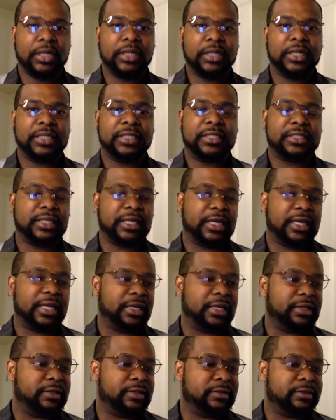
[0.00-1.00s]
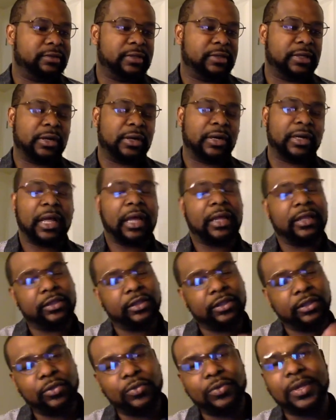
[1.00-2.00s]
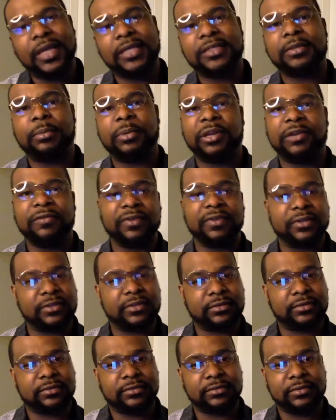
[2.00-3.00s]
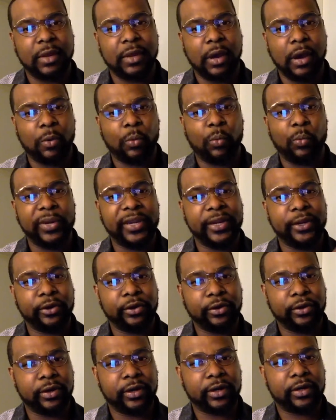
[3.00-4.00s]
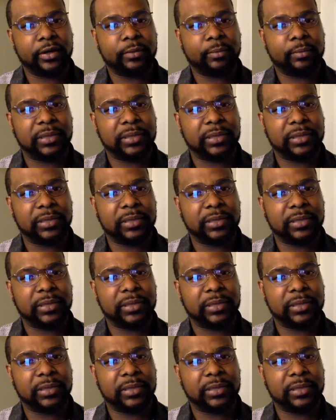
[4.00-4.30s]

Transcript: let's say, the UK is a bit of a weird